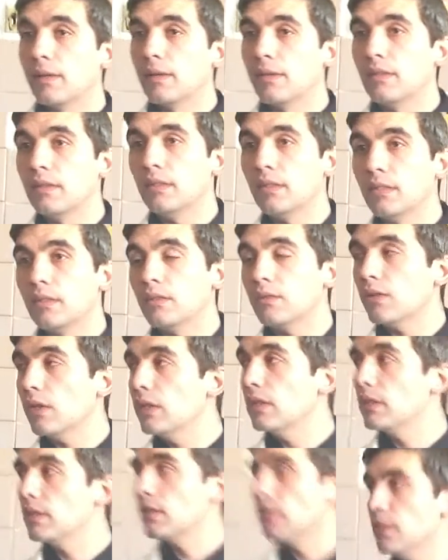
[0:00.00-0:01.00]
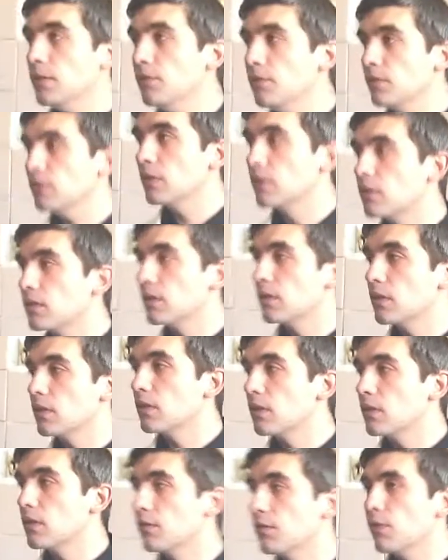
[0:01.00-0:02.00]
the radial nerve is
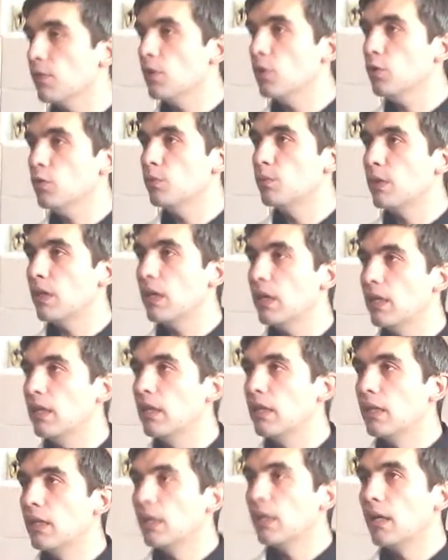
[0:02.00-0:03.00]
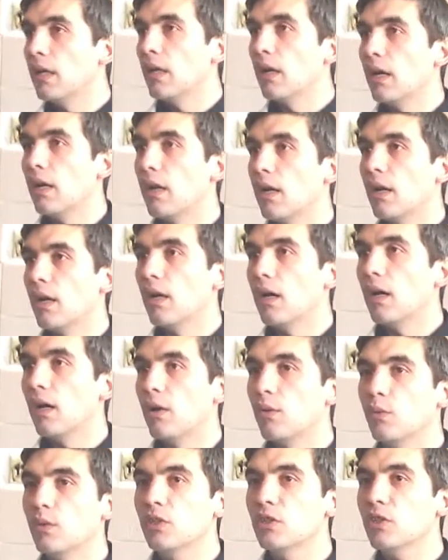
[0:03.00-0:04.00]
followed by
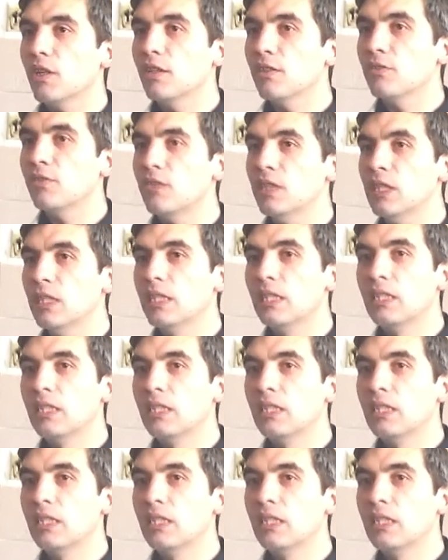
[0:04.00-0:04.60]
which artery?